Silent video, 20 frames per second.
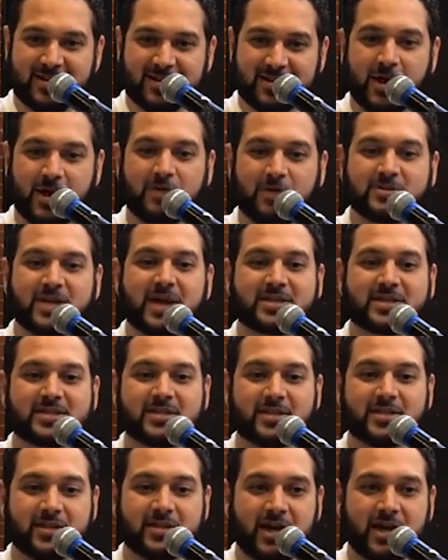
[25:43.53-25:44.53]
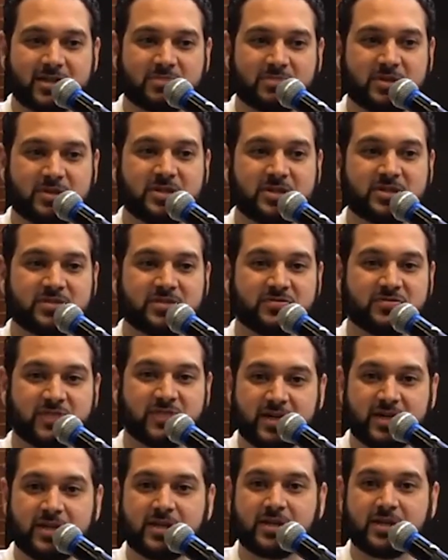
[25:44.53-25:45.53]
That was actually the last piece of
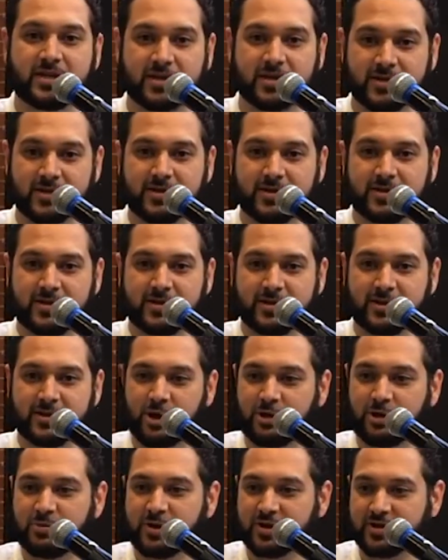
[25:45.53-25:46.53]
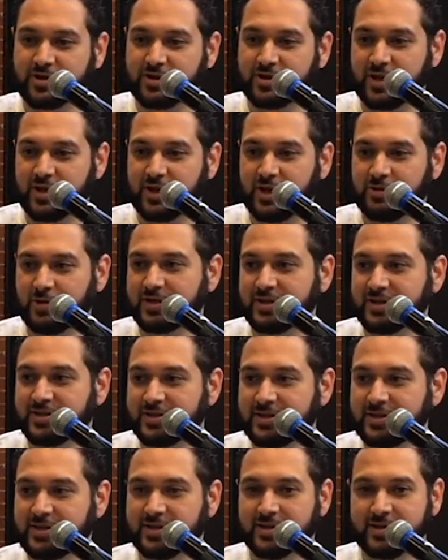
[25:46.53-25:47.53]
healing that Umar radiallahu anhu
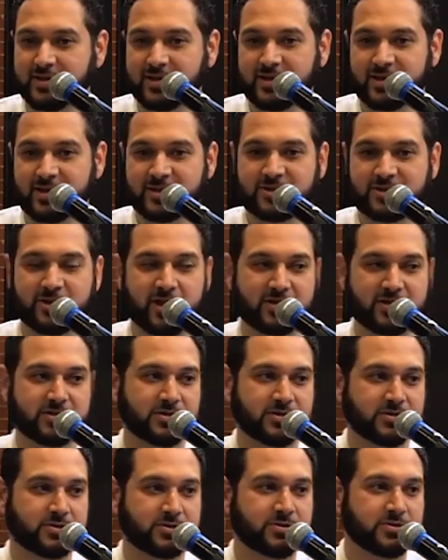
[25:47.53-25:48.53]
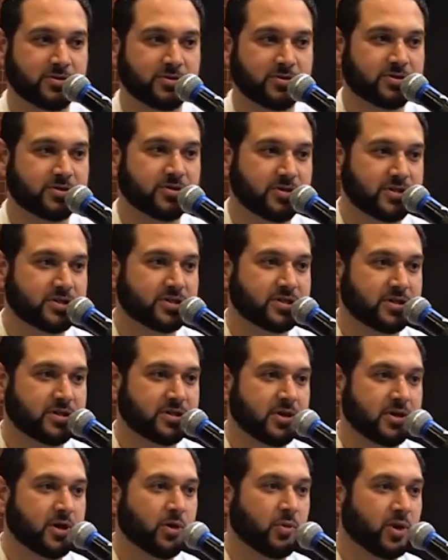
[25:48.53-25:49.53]
needed to enter into the tradition
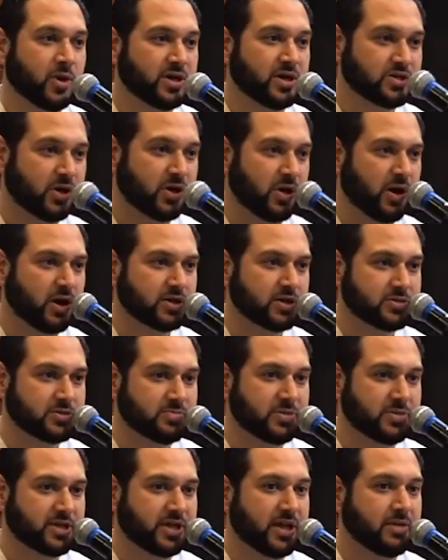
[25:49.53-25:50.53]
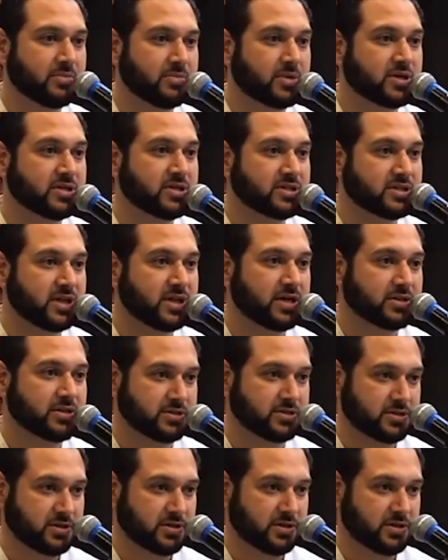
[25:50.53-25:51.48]
where his heart became content.